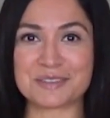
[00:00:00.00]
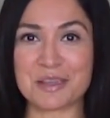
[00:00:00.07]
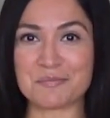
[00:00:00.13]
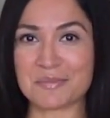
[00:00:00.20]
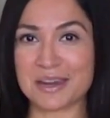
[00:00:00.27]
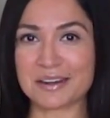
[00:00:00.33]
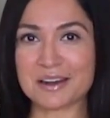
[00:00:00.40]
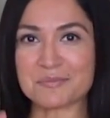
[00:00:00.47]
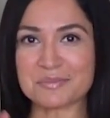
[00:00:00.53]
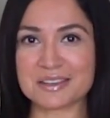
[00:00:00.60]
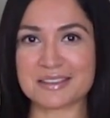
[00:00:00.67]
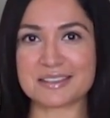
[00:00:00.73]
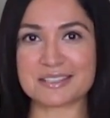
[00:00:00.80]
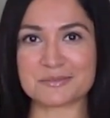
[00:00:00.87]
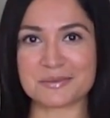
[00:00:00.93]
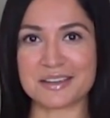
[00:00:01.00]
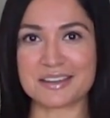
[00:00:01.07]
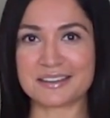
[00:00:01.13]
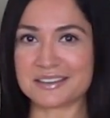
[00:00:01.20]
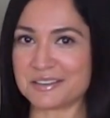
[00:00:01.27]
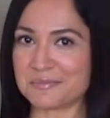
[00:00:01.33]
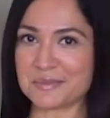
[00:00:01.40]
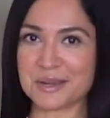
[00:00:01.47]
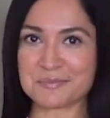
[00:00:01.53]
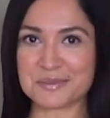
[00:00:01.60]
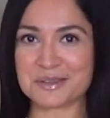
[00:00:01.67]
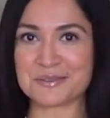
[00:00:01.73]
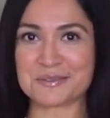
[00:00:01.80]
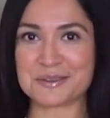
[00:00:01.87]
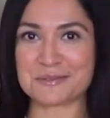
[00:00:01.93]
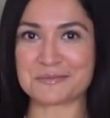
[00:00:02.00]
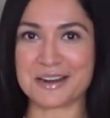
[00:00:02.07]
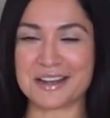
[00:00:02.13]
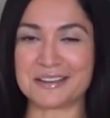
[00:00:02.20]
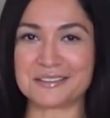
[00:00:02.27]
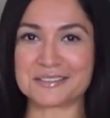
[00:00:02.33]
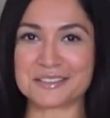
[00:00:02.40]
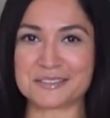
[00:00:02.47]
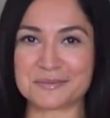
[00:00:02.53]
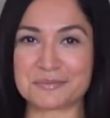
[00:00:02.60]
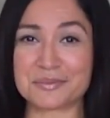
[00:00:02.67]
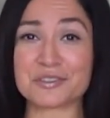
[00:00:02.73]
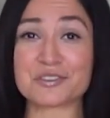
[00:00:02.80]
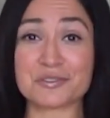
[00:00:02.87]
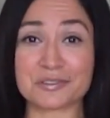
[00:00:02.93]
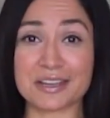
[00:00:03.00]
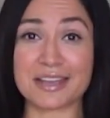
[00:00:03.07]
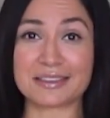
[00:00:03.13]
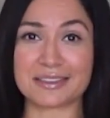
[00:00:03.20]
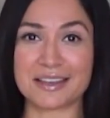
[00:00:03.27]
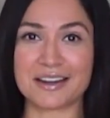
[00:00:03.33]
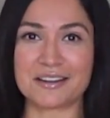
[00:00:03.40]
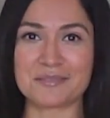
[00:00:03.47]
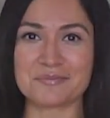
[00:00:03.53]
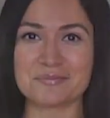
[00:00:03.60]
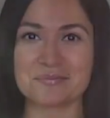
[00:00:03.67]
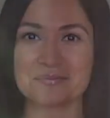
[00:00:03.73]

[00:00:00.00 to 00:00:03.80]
It may not be this way, it might be going around, but you'll get there.